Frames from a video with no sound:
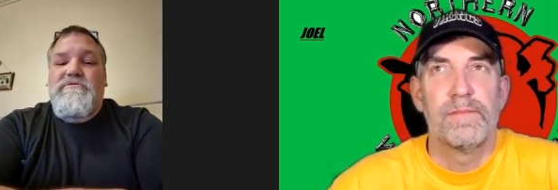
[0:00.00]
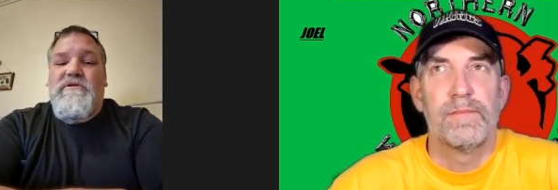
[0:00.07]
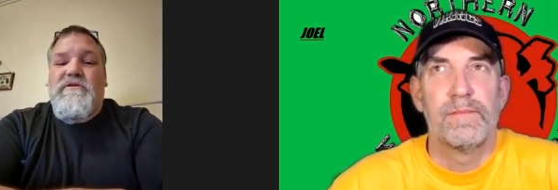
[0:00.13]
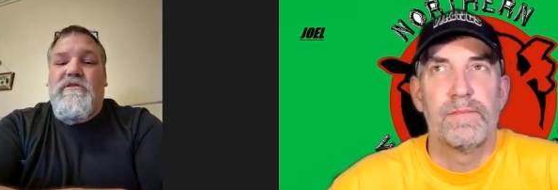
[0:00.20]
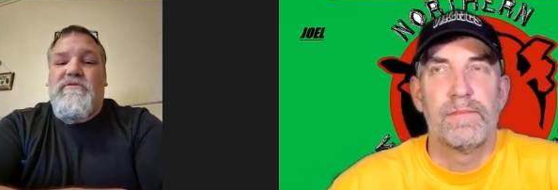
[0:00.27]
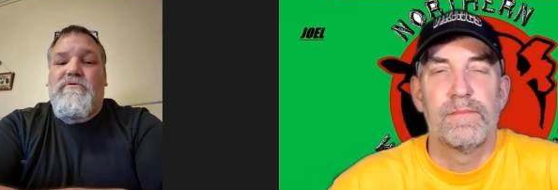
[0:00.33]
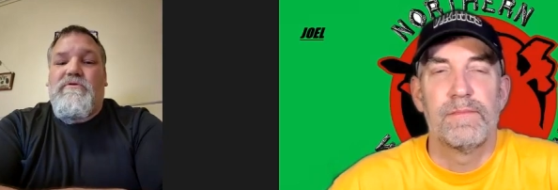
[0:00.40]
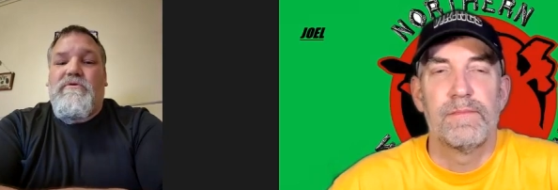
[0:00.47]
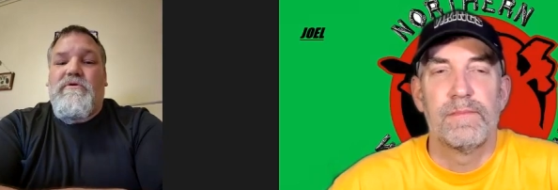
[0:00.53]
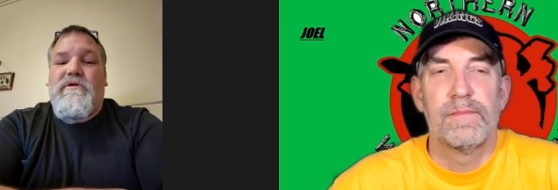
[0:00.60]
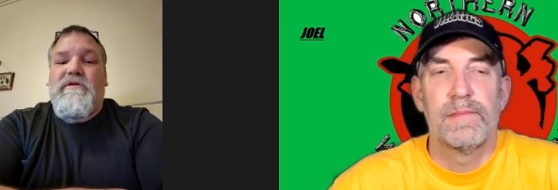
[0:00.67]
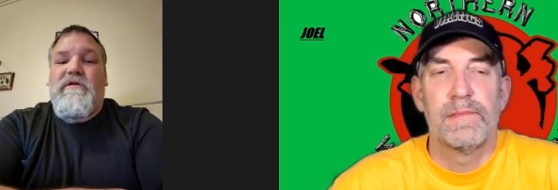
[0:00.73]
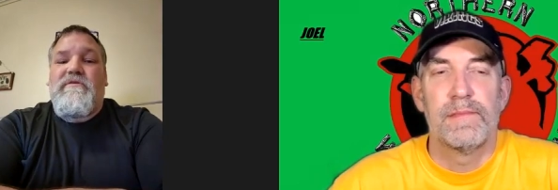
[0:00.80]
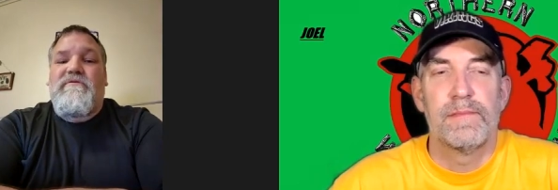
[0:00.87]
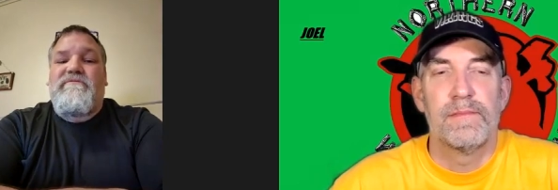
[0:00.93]
Speaker 1: is going to throw in
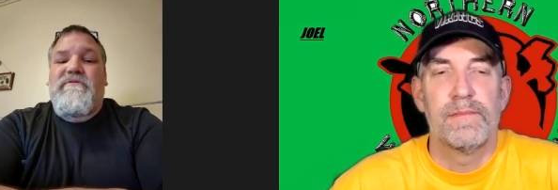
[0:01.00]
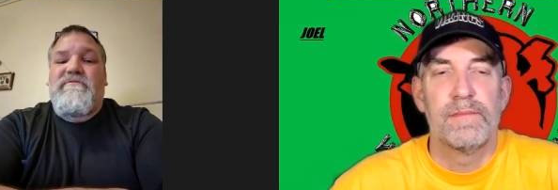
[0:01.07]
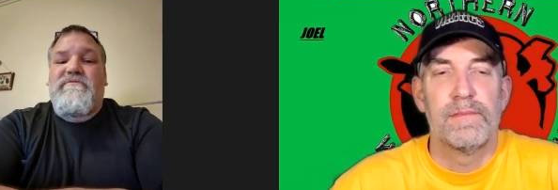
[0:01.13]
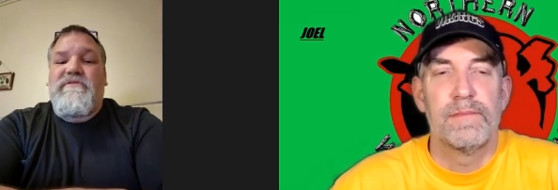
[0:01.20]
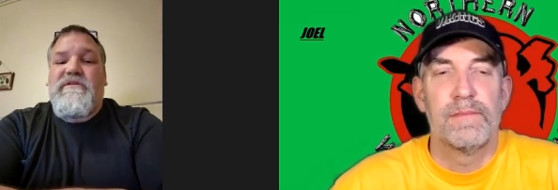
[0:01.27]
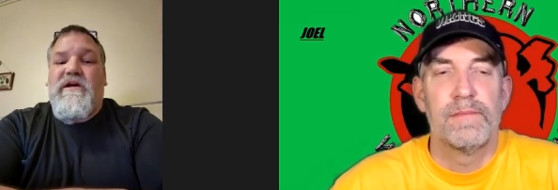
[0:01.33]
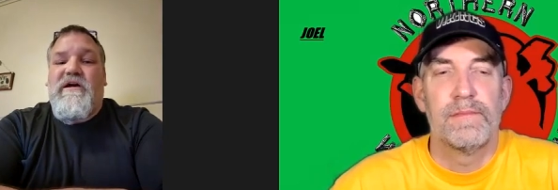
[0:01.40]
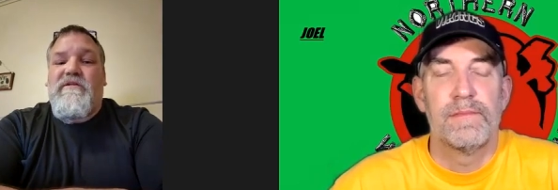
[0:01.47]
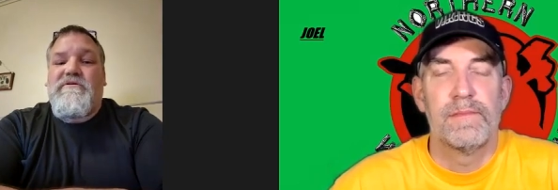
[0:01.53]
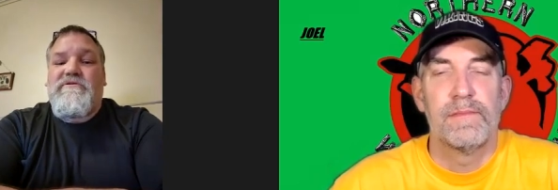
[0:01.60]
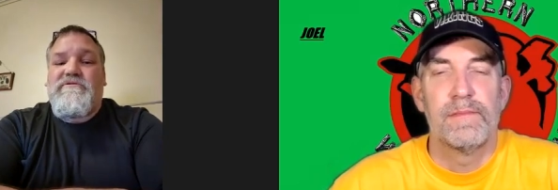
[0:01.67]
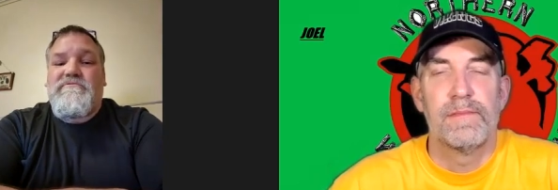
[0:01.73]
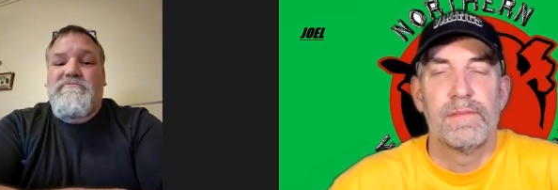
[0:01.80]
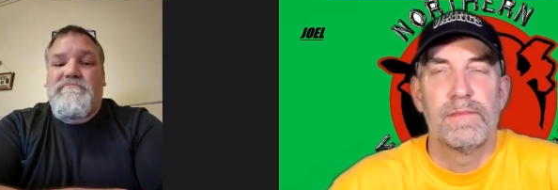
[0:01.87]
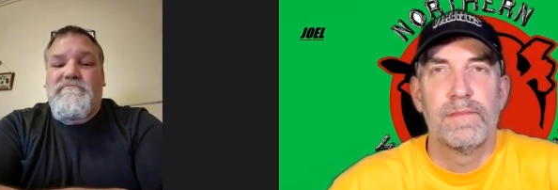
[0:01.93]
another fifty
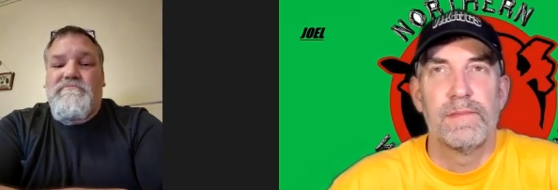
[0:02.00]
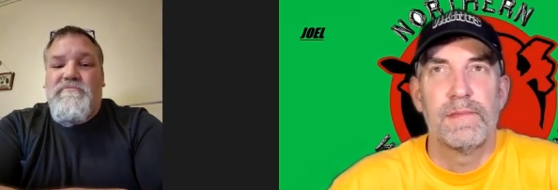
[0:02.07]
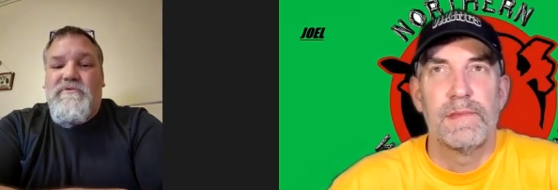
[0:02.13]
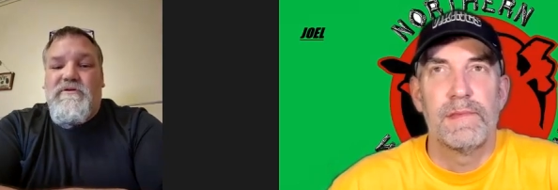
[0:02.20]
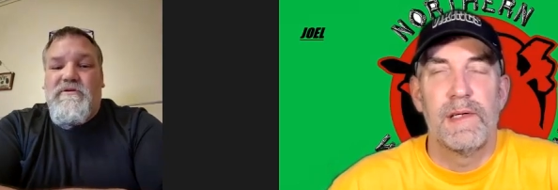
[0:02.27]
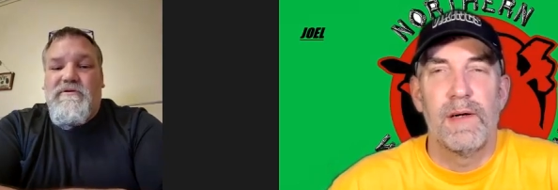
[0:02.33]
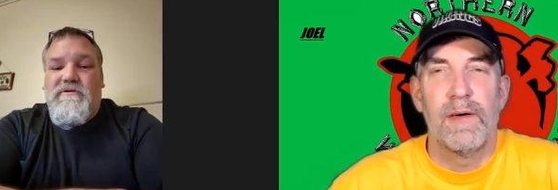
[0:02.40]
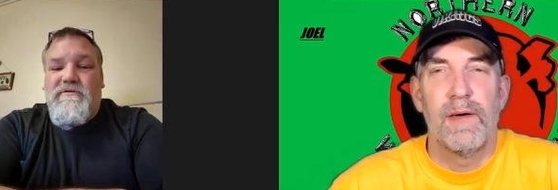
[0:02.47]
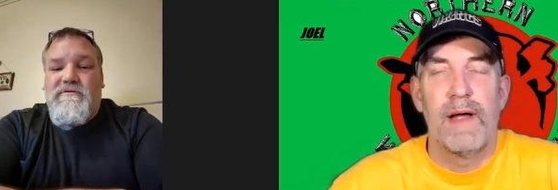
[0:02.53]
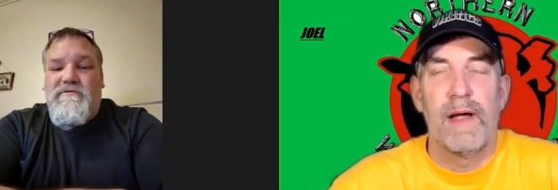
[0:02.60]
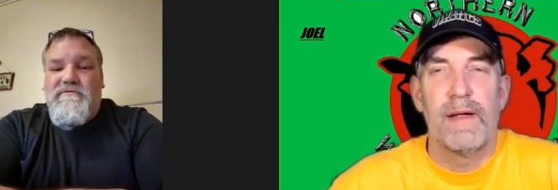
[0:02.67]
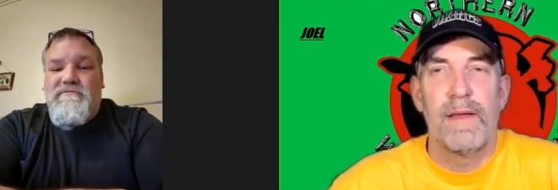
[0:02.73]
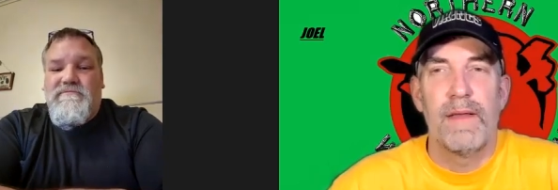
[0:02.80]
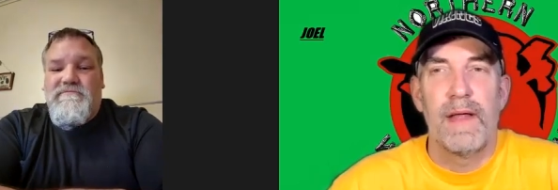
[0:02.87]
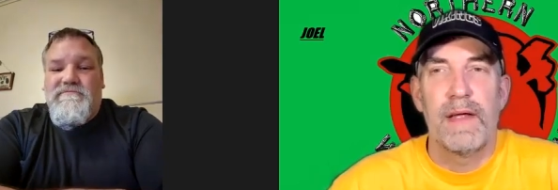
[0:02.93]
dollars.
Speaker 2: All right,
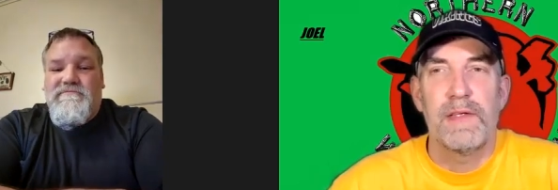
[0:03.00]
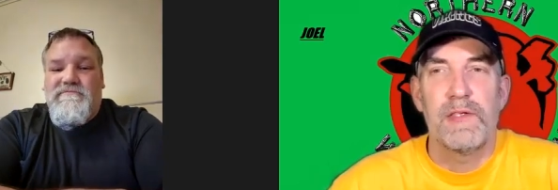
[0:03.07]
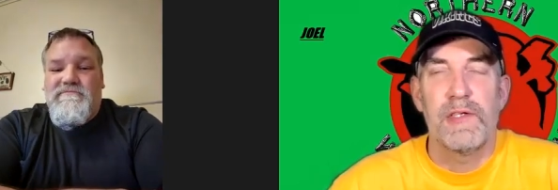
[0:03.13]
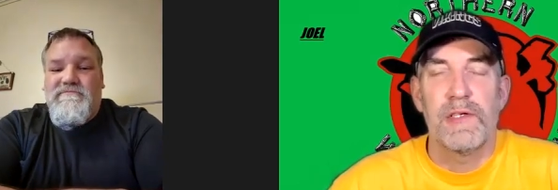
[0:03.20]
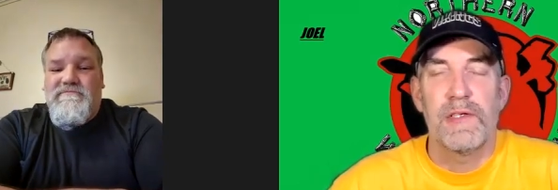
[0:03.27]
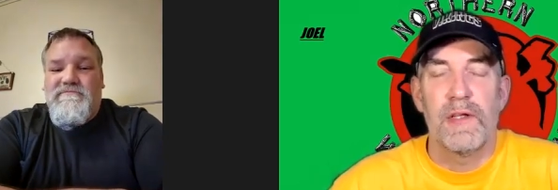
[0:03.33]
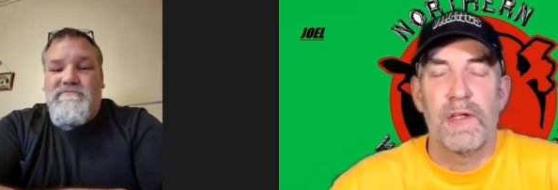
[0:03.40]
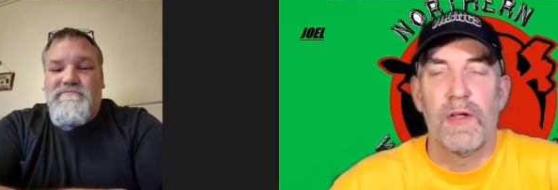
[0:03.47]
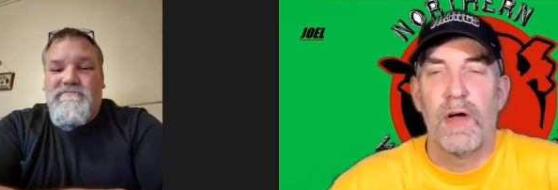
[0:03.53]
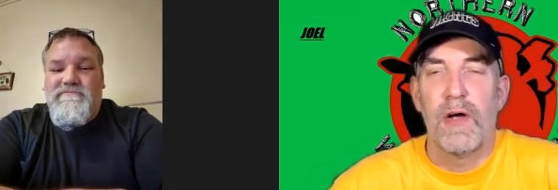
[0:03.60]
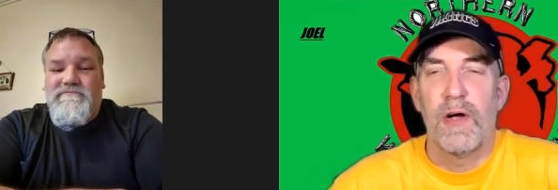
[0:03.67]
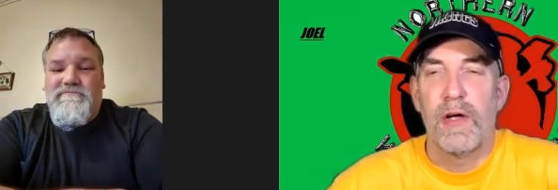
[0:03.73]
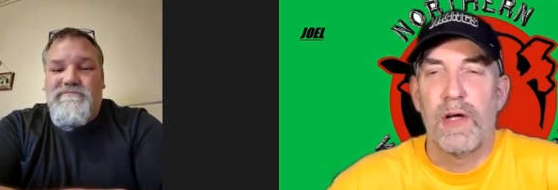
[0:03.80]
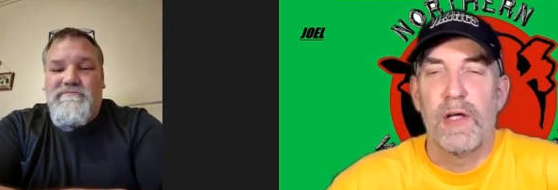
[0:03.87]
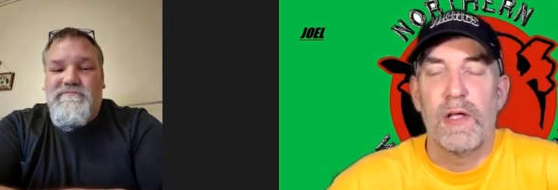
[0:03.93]
and that's just the
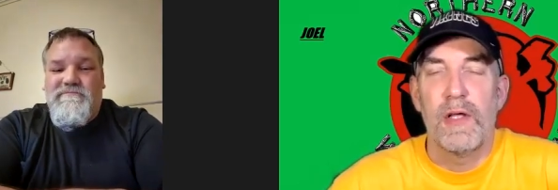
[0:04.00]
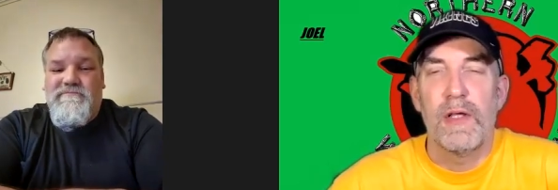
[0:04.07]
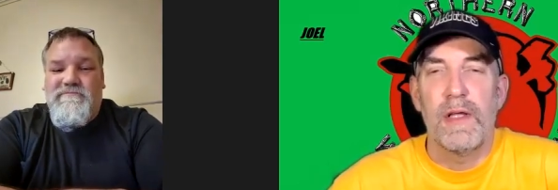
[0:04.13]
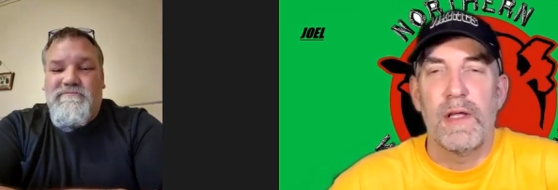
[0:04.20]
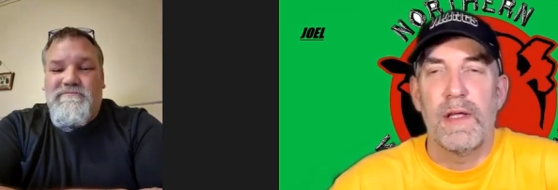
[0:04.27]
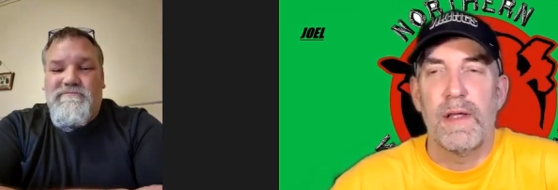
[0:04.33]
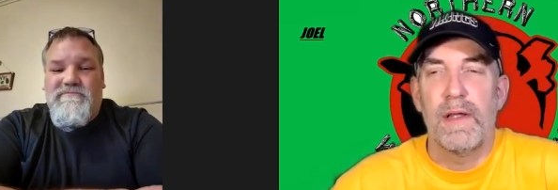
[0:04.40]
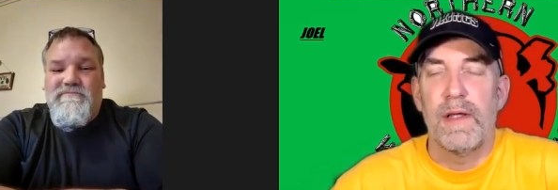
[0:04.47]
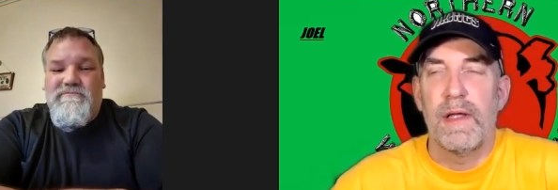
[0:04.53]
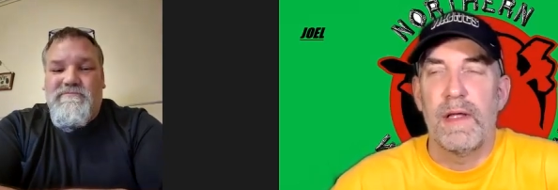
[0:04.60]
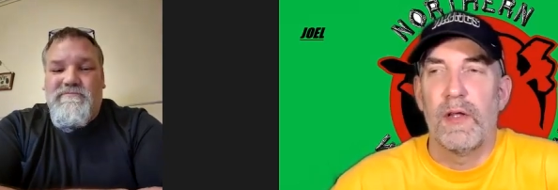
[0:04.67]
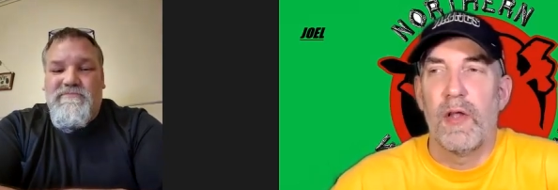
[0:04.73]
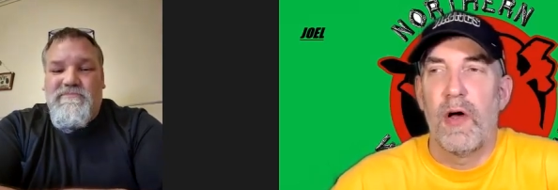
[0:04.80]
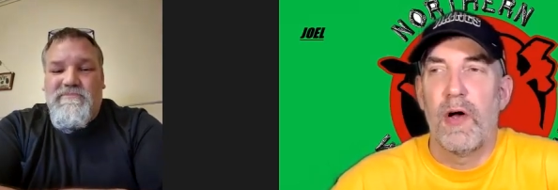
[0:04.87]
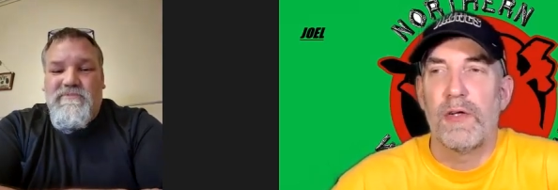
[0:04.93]
long the, the
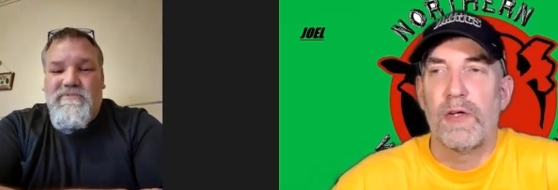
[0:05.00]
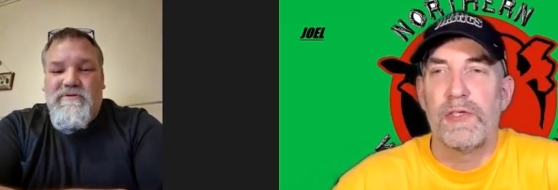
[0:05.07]
long